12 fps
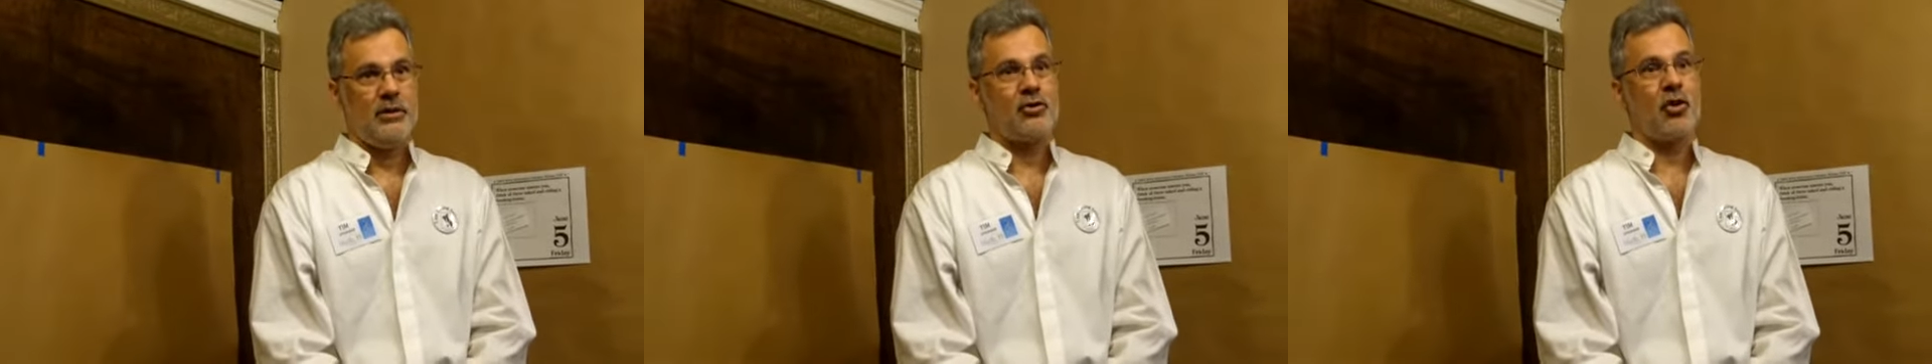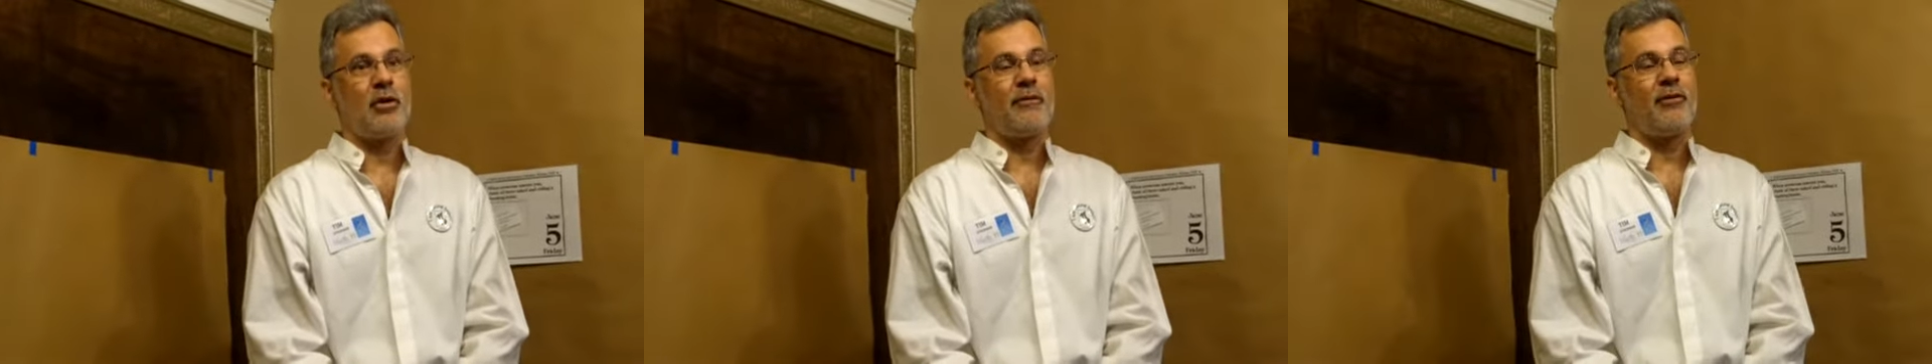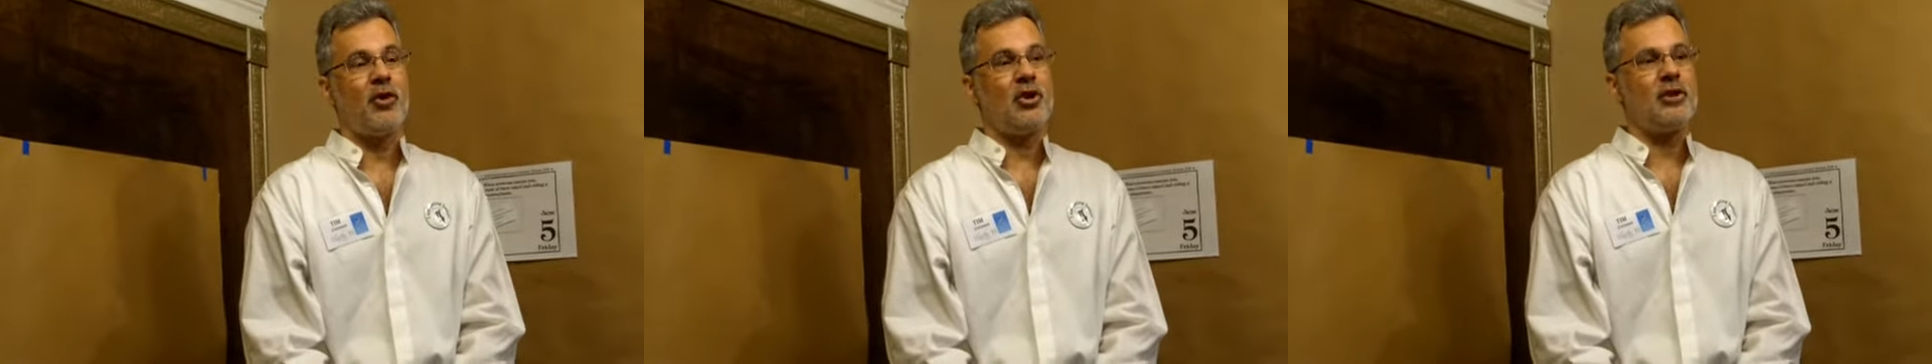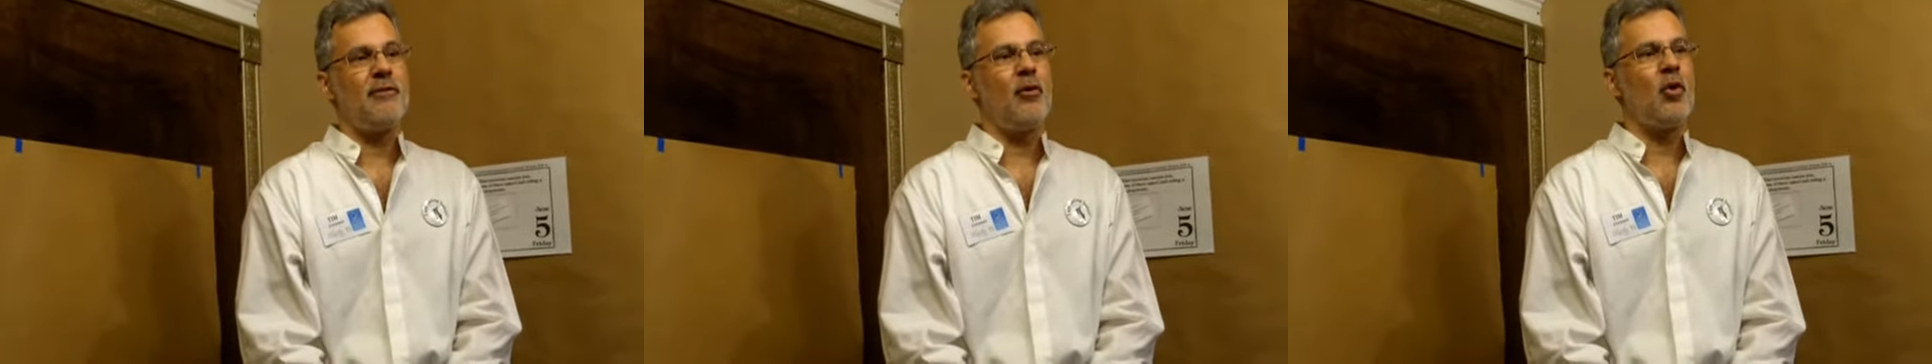So the
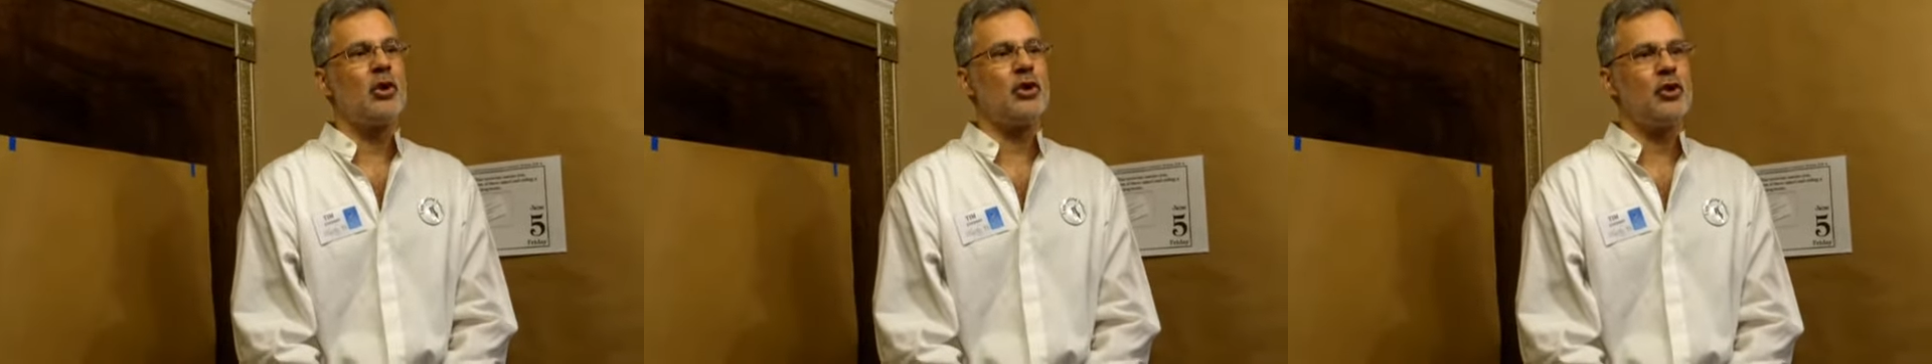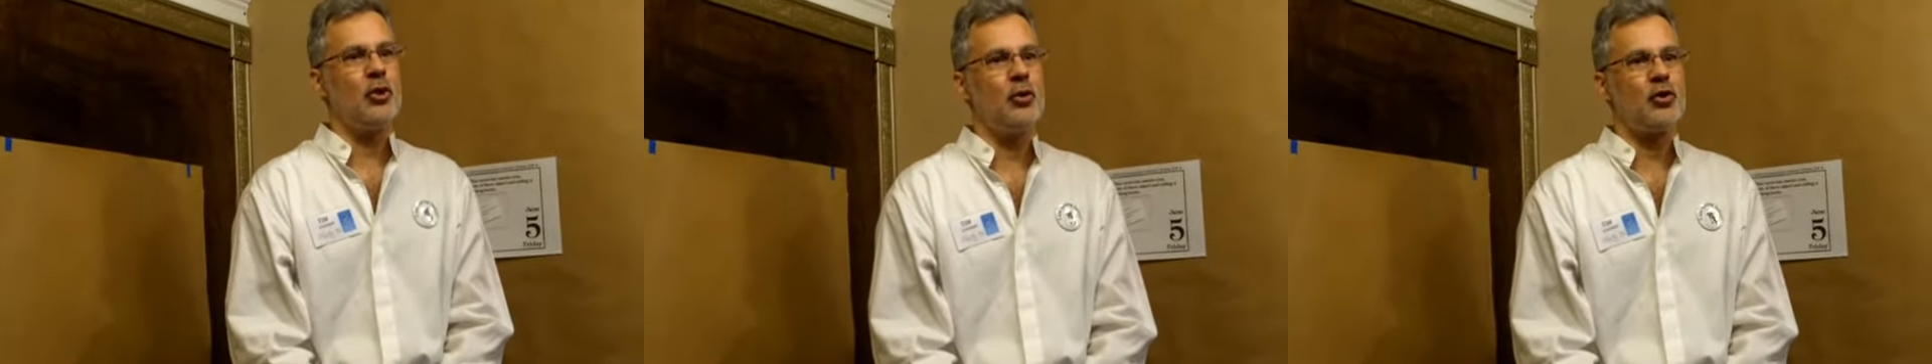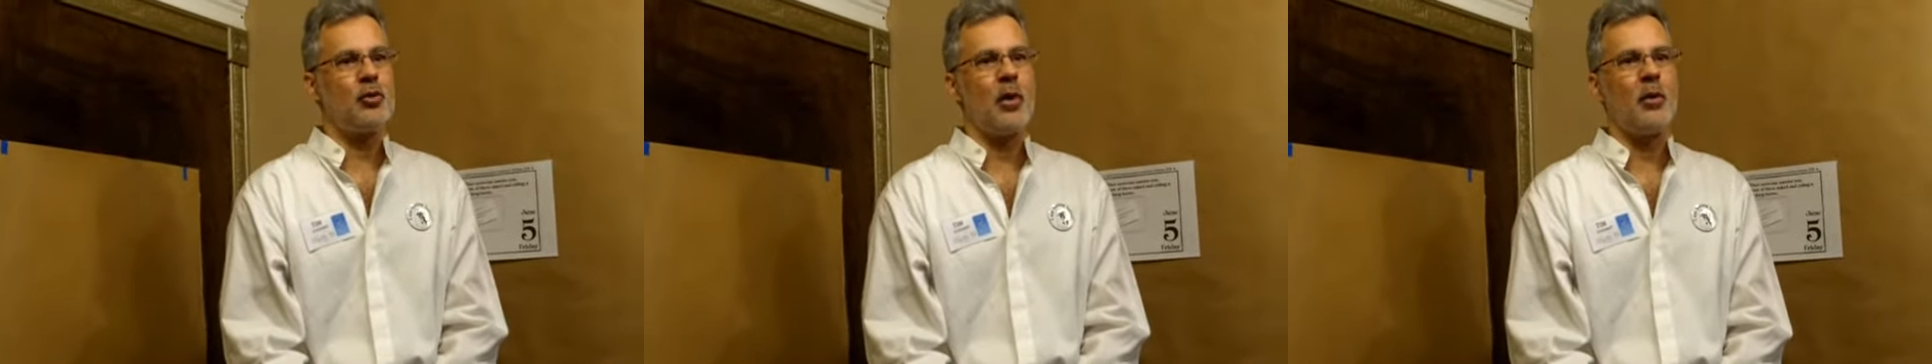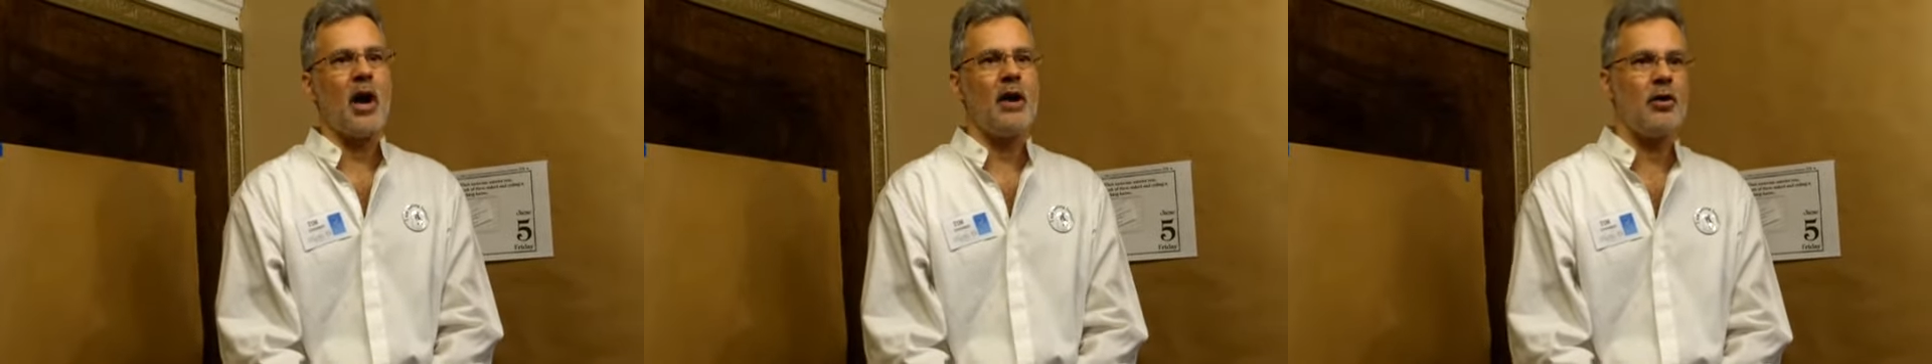first 4 shoots, we
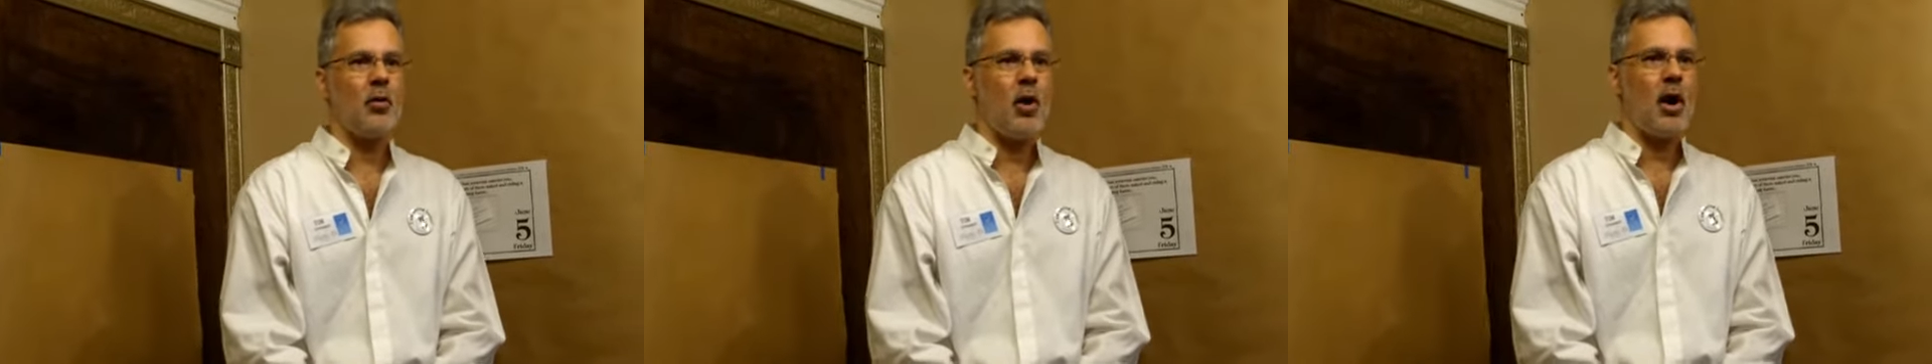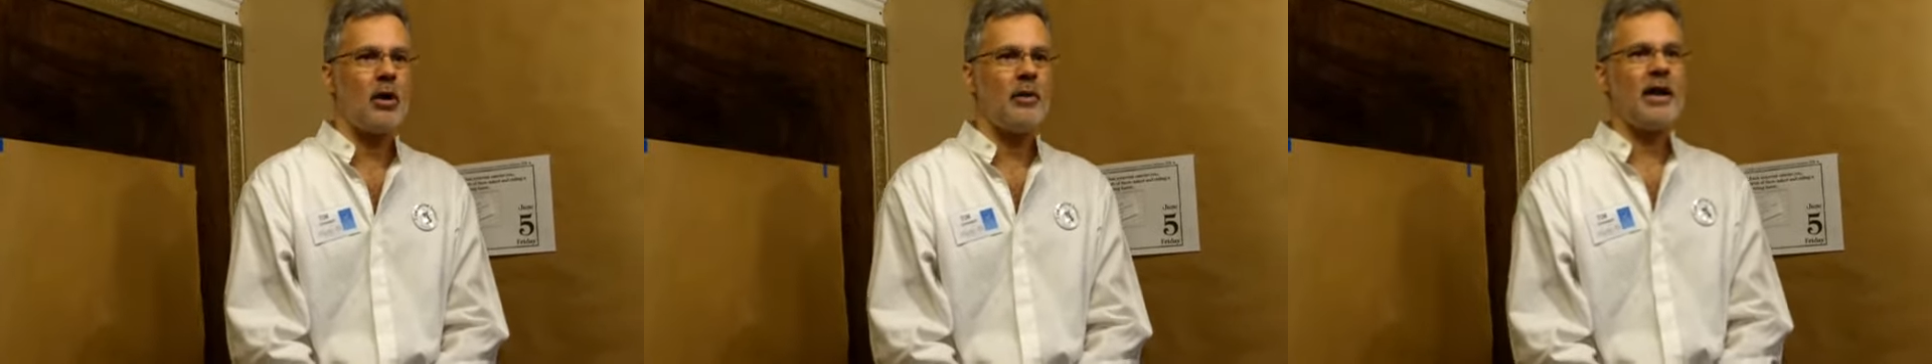were underwater,